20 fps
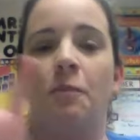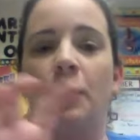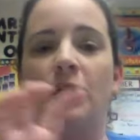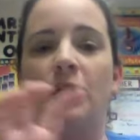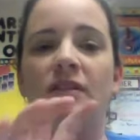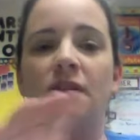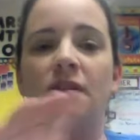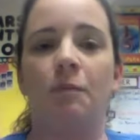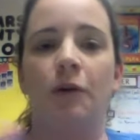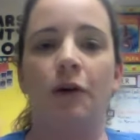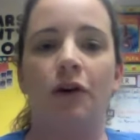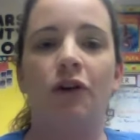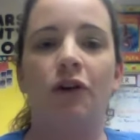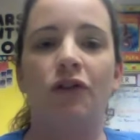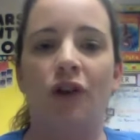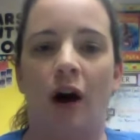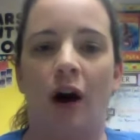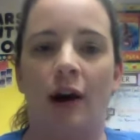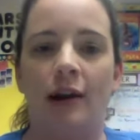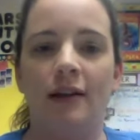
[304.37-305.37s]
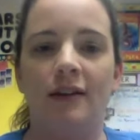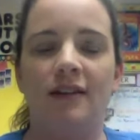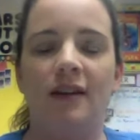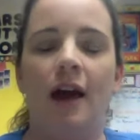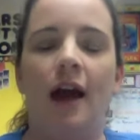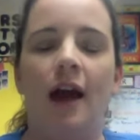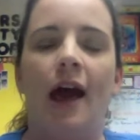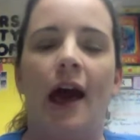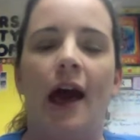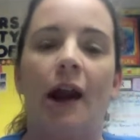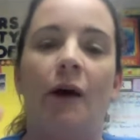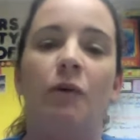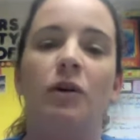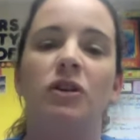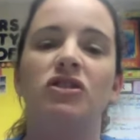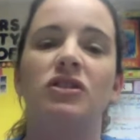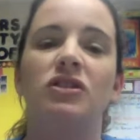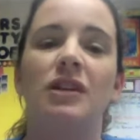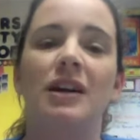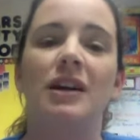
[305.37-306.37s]
Bunsen burners on it, and I
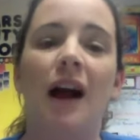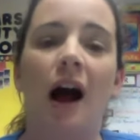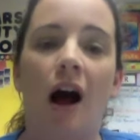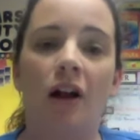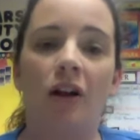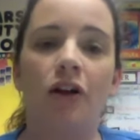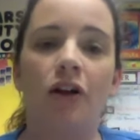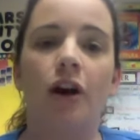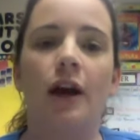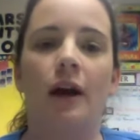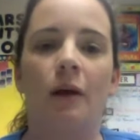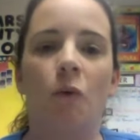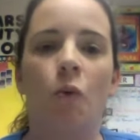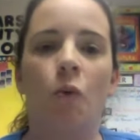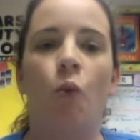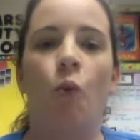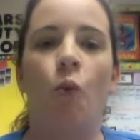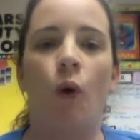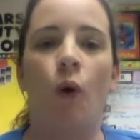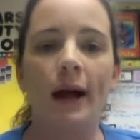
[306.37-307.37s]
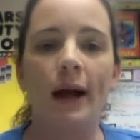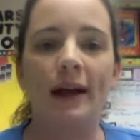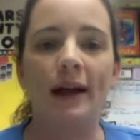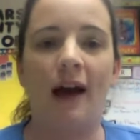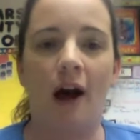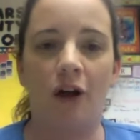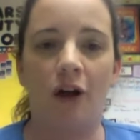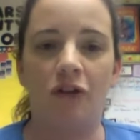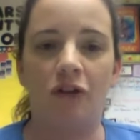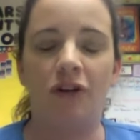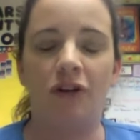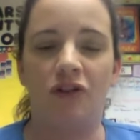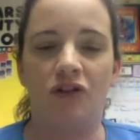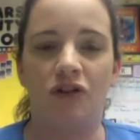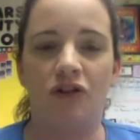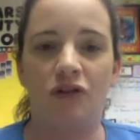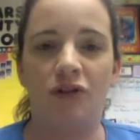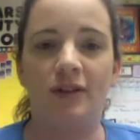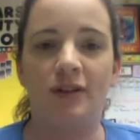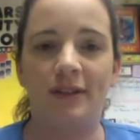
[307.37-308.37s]
want you to color in what color
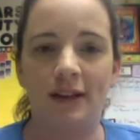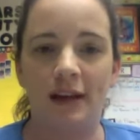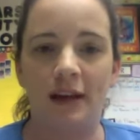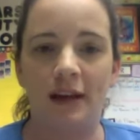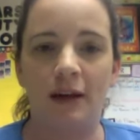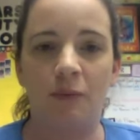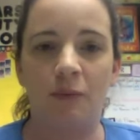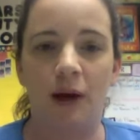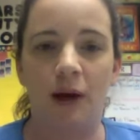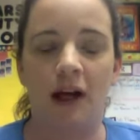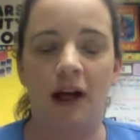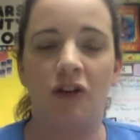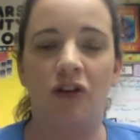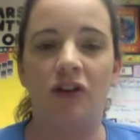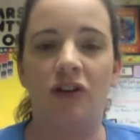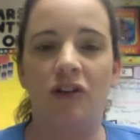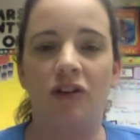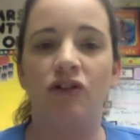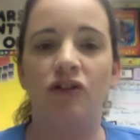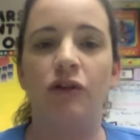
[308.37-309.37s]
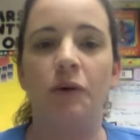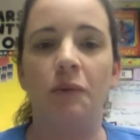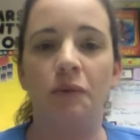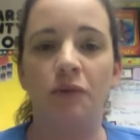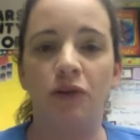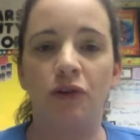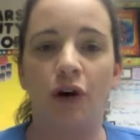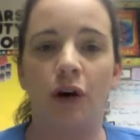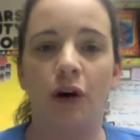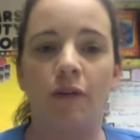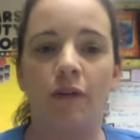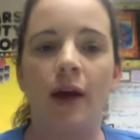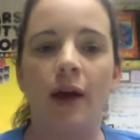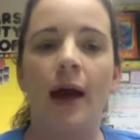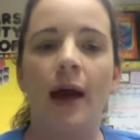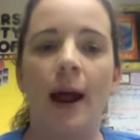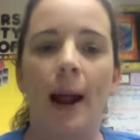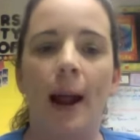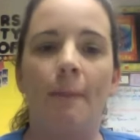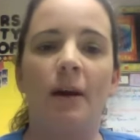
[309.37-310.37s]
did you see, what color did you observe,
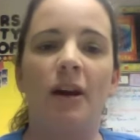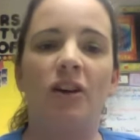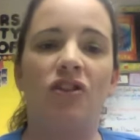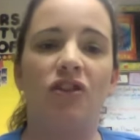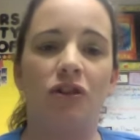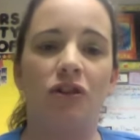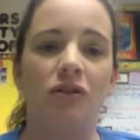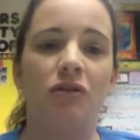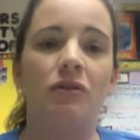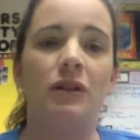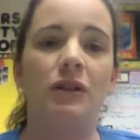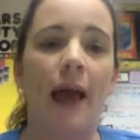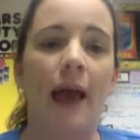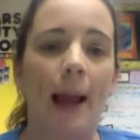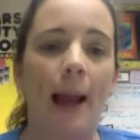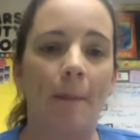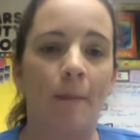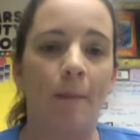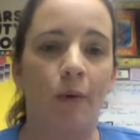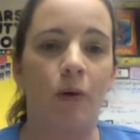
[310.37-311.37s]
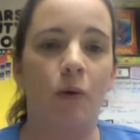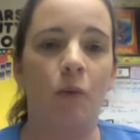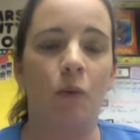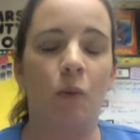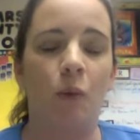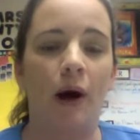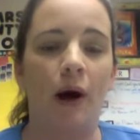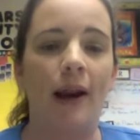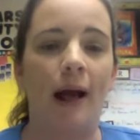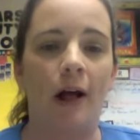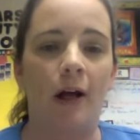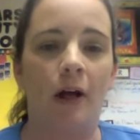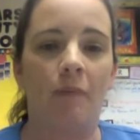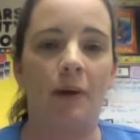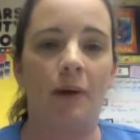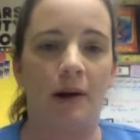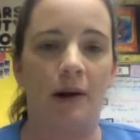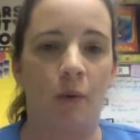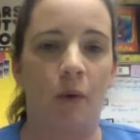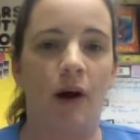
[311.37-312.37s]
and make sure you label what
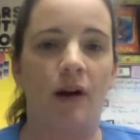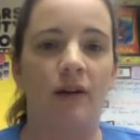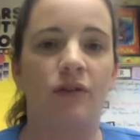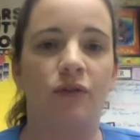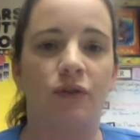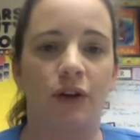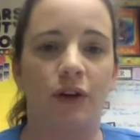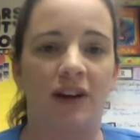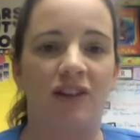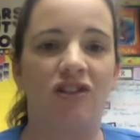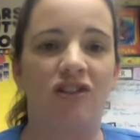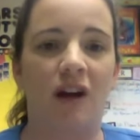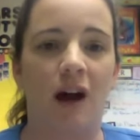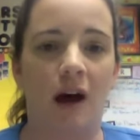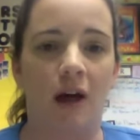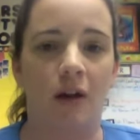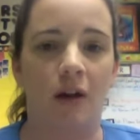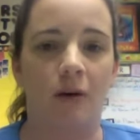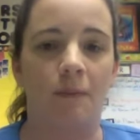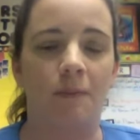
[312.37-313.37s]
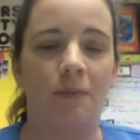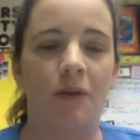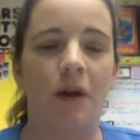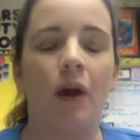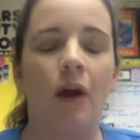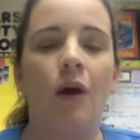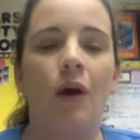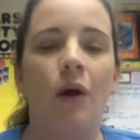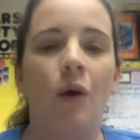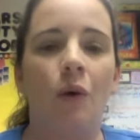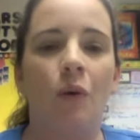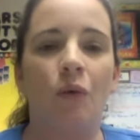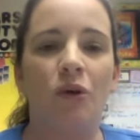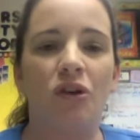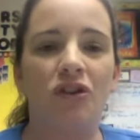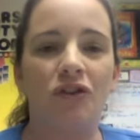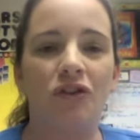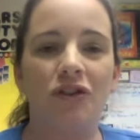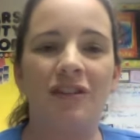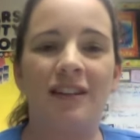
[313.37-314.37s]
element it was for each color.
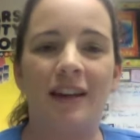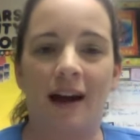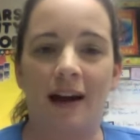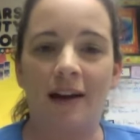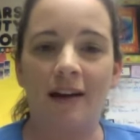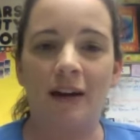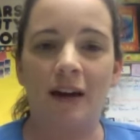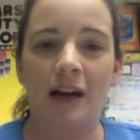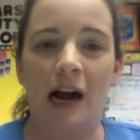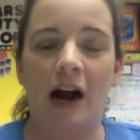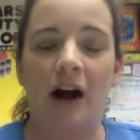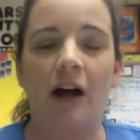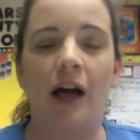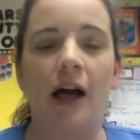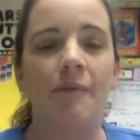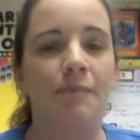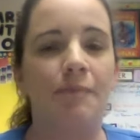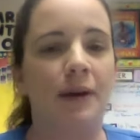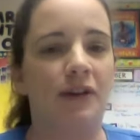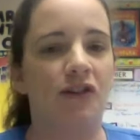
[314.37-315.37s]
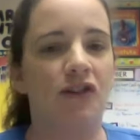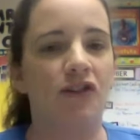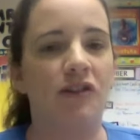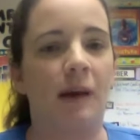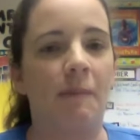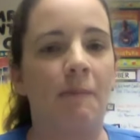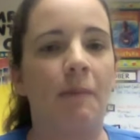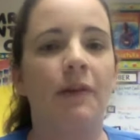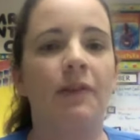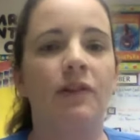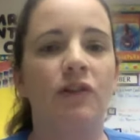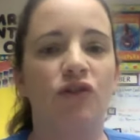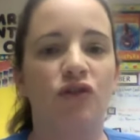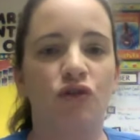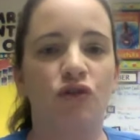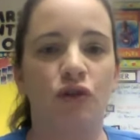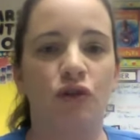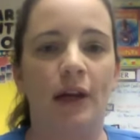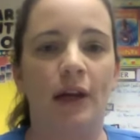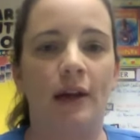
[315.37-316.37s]
When you're done, I'll have pictures up on the
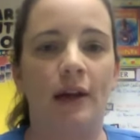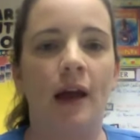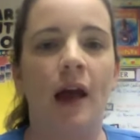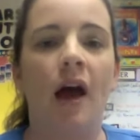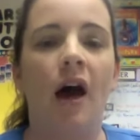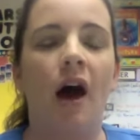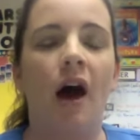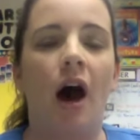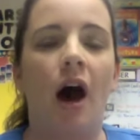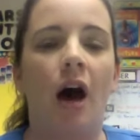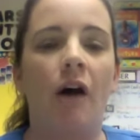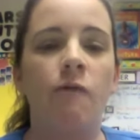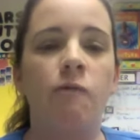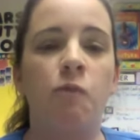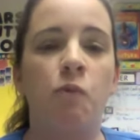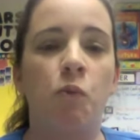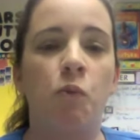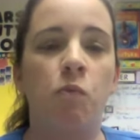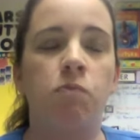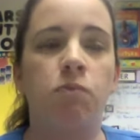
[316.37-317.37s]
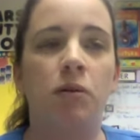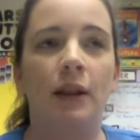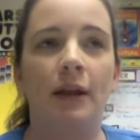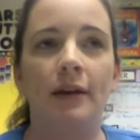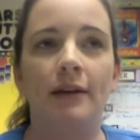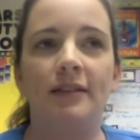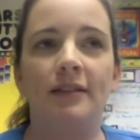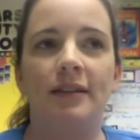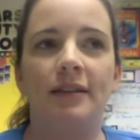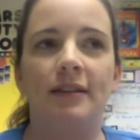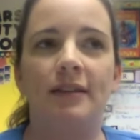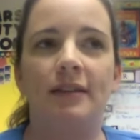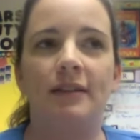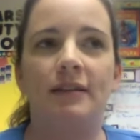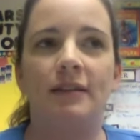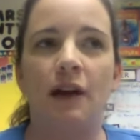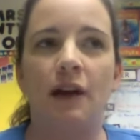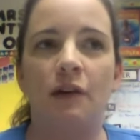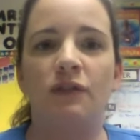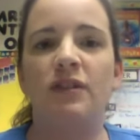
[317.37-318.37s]
screen of places,
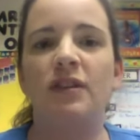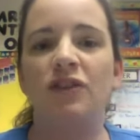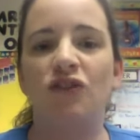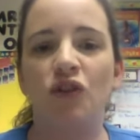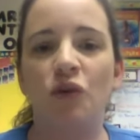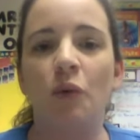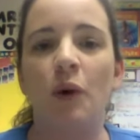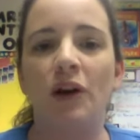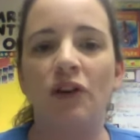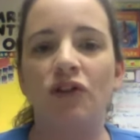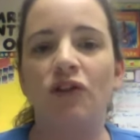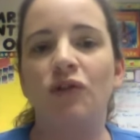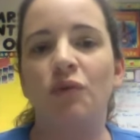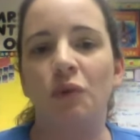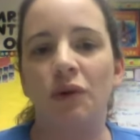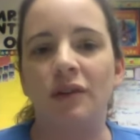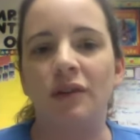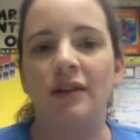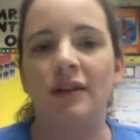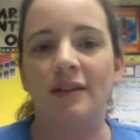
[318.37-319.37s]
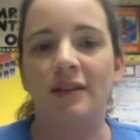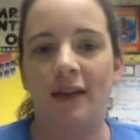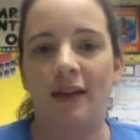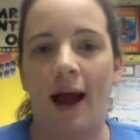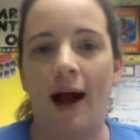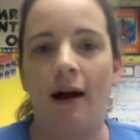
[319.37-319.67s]
of situations where this